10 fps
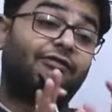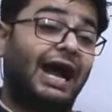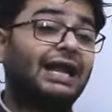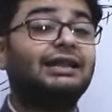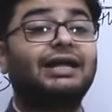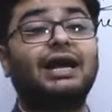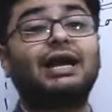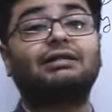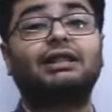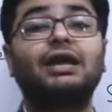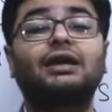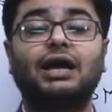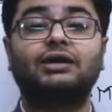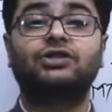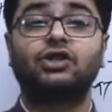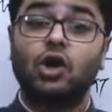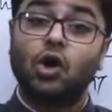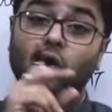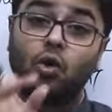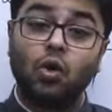While there are thinkers
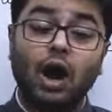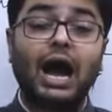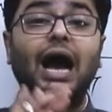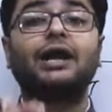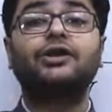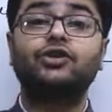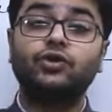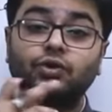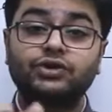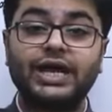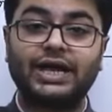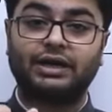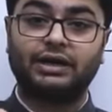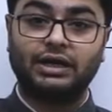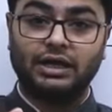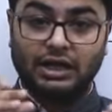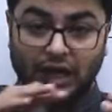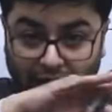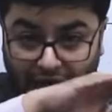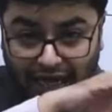who are using
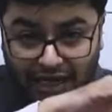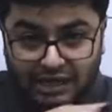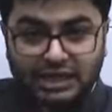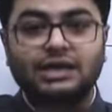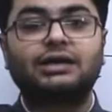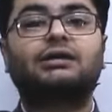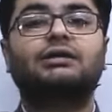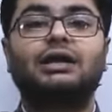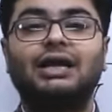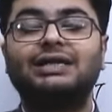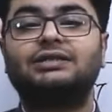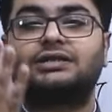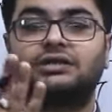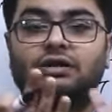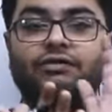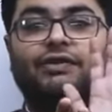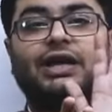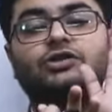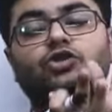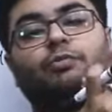another lens,
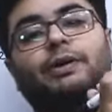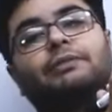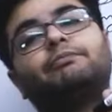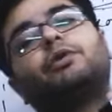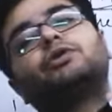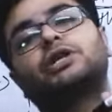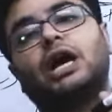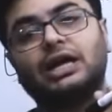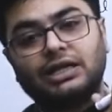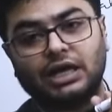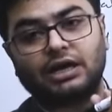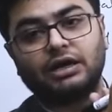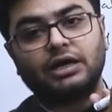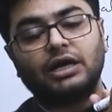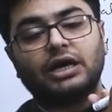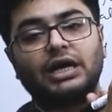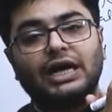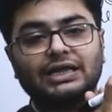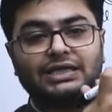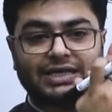one superimposed another,
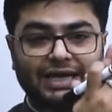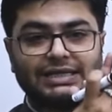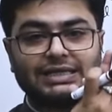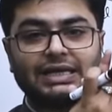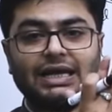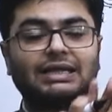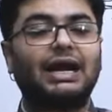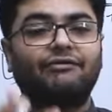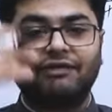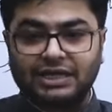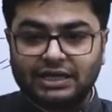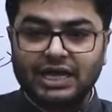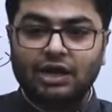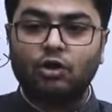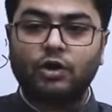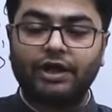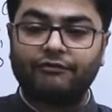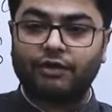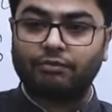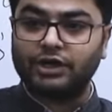in the sense that whether they are
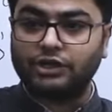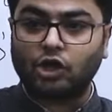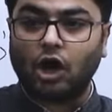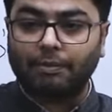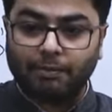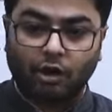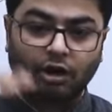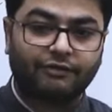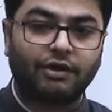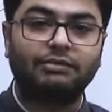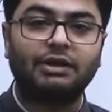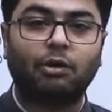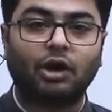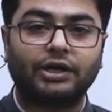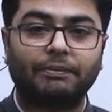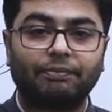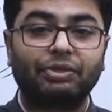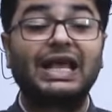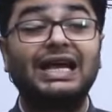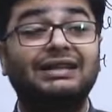looking from the top or from the bottom,
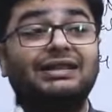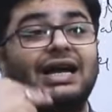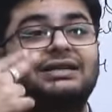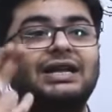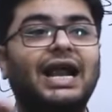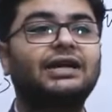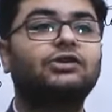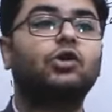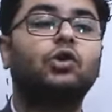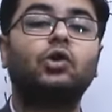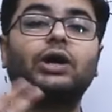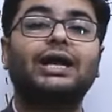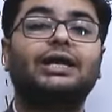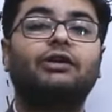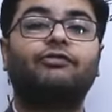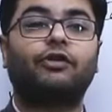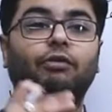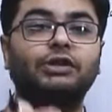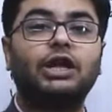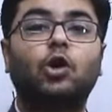they are trying to look at it
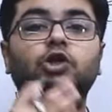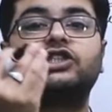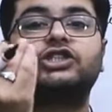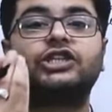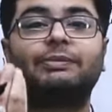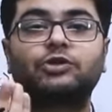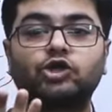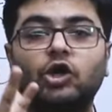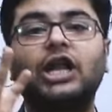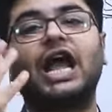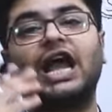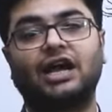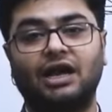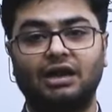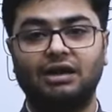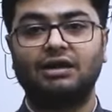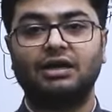from the conceptual angle,